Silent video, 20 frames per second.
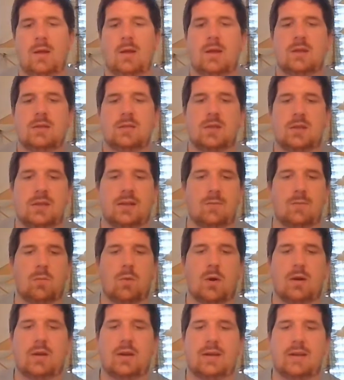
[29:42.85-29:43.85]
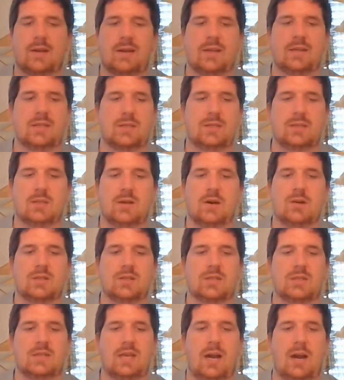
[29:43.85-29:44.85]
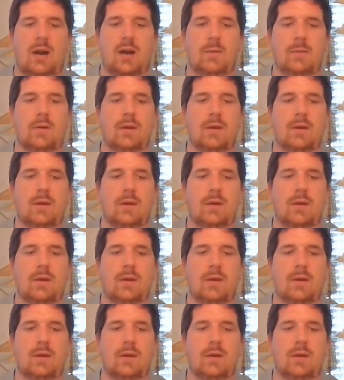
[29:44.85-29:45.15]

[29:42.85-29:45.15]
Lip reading: So the working conditions are just terrible.